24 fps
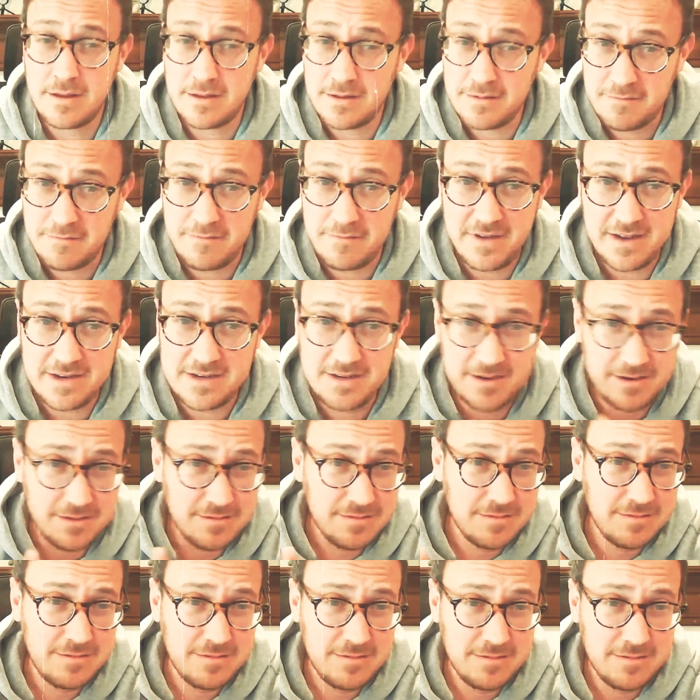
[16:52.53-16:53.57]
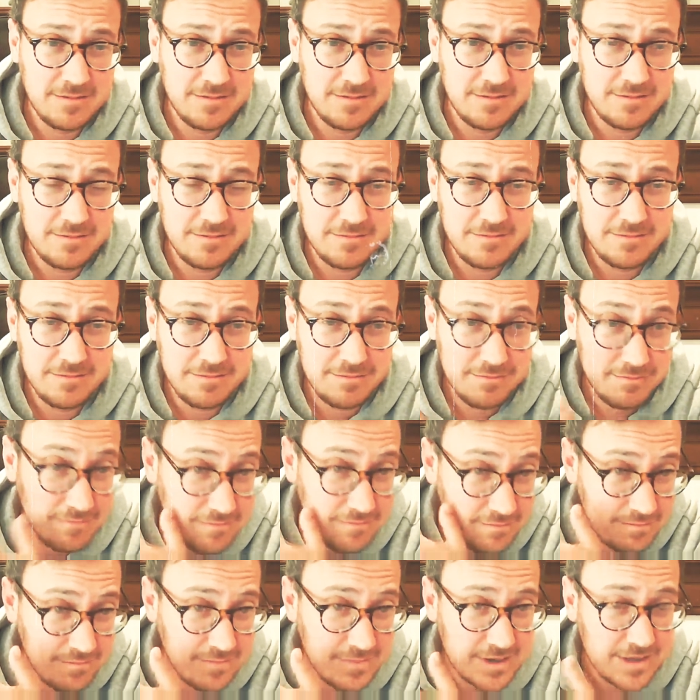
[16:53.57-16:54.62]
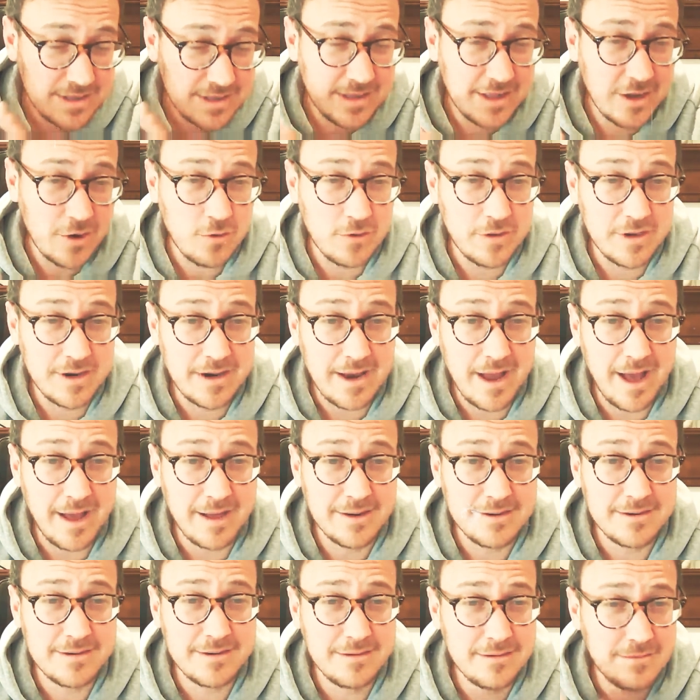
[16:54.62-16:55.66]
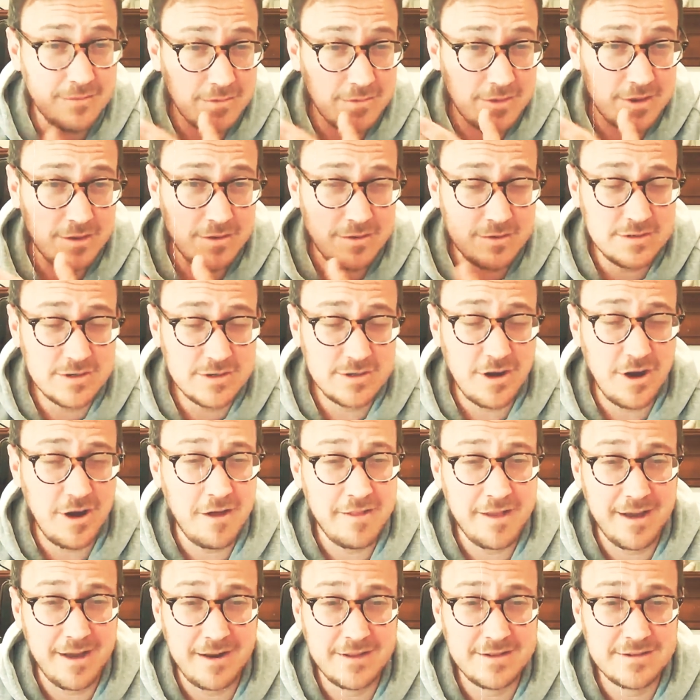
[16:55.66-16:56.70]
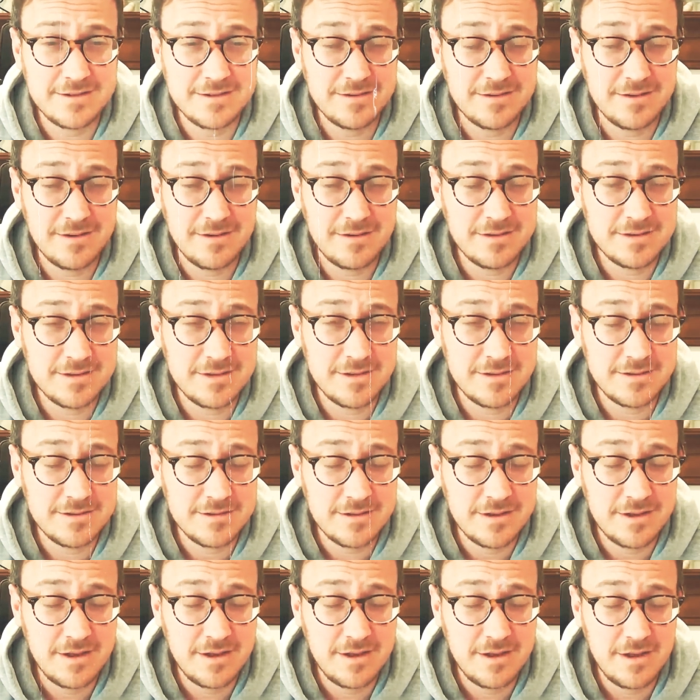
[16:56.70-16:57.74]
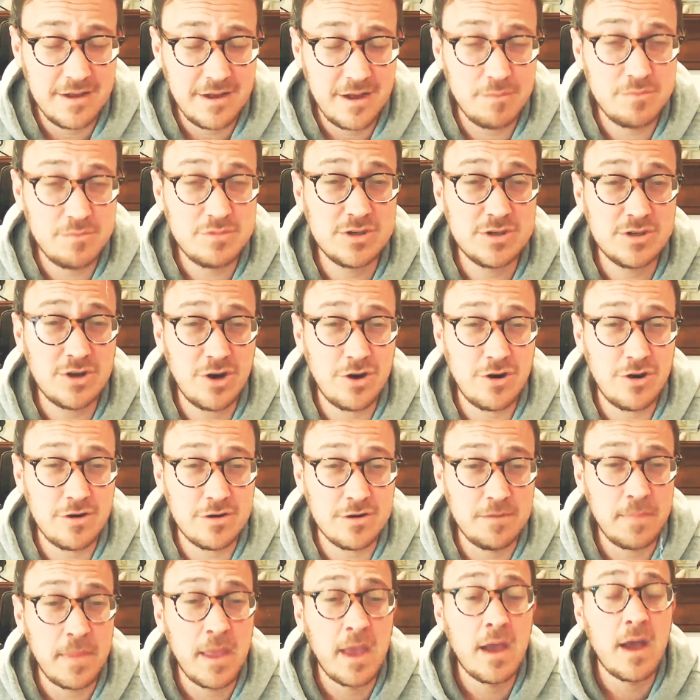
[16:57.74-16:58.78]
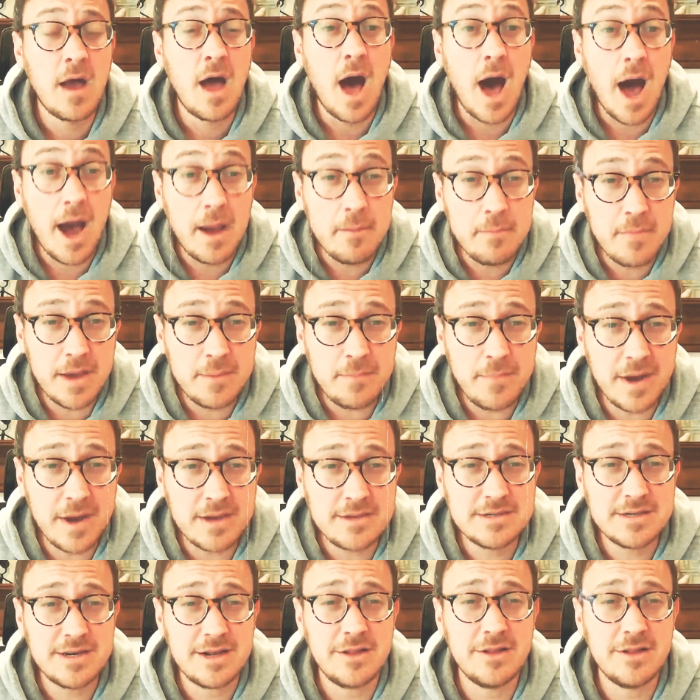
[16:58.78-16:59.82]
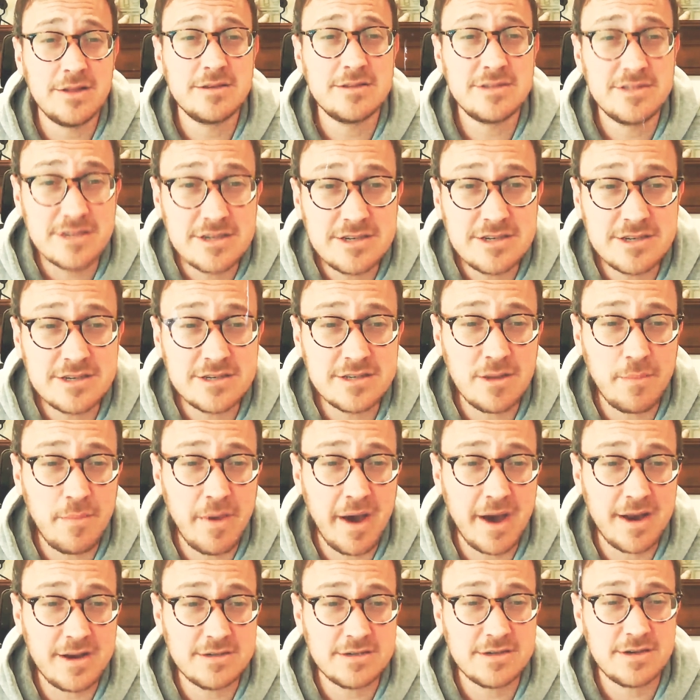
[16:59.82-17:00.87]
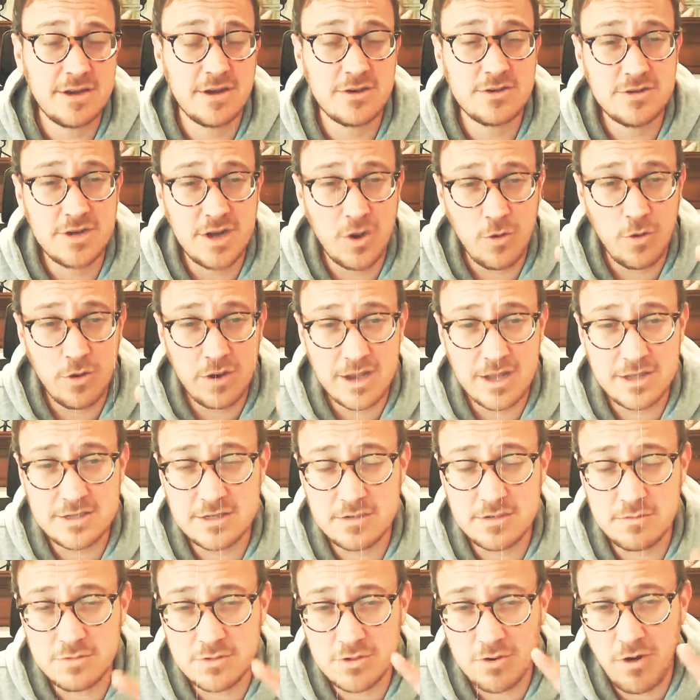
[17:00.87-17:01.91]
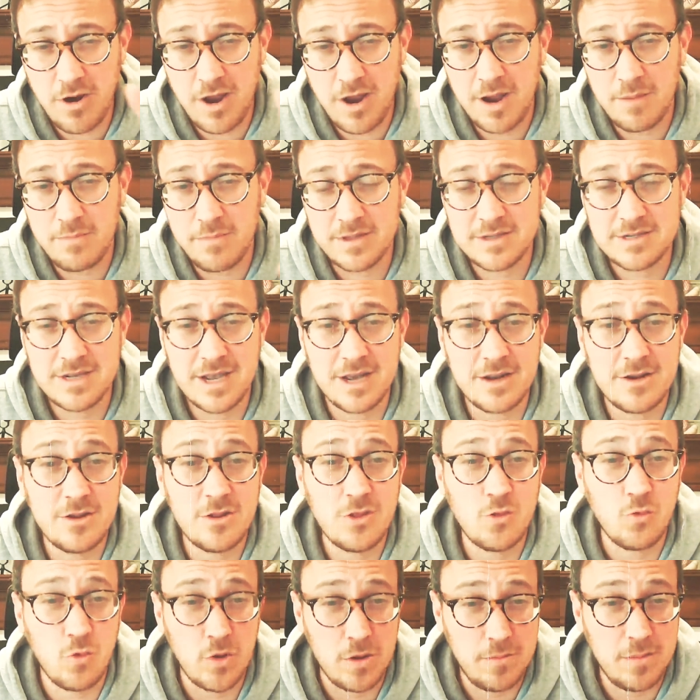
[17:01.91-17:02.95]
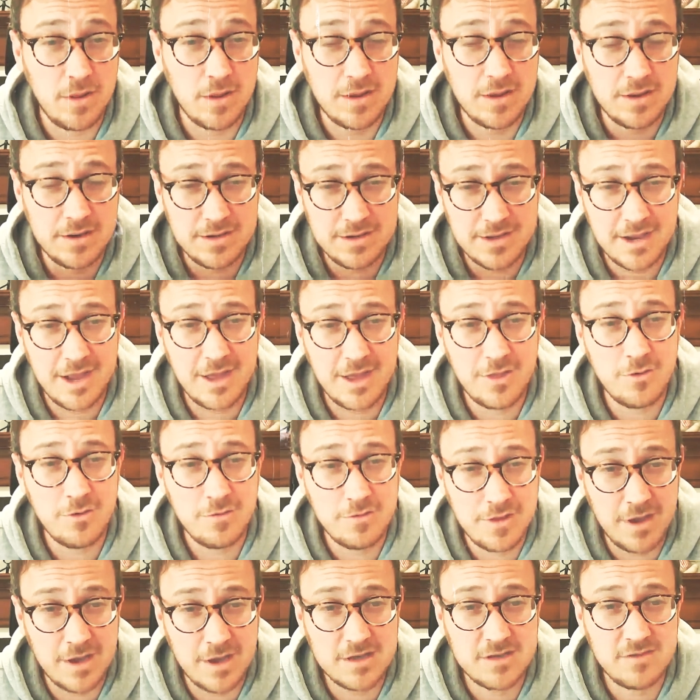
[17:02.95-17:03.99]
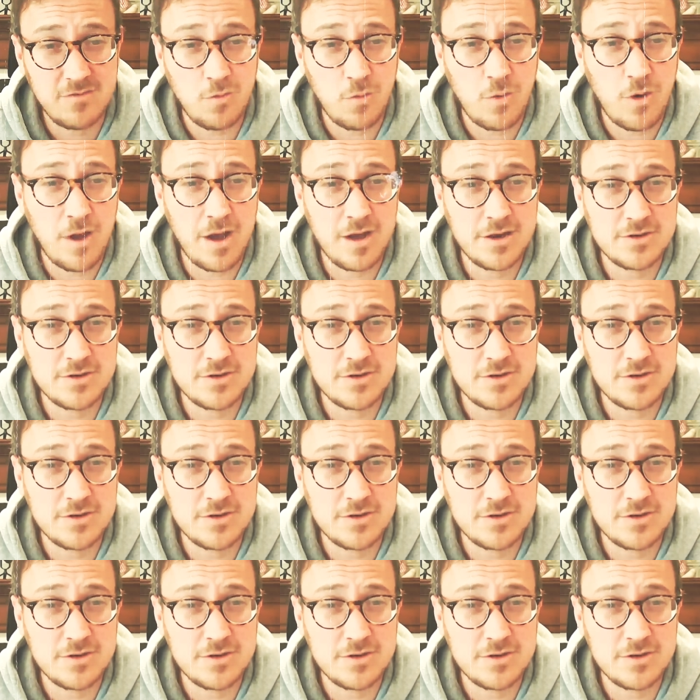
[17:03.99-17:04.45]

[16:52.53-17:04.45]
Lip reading: And Fitton, clearly not. You saw this. Absurd. I'm Ben Mycelis. This is the Midas Touch Network. Hit subscribe. Let's get to 3 million together. Thanks for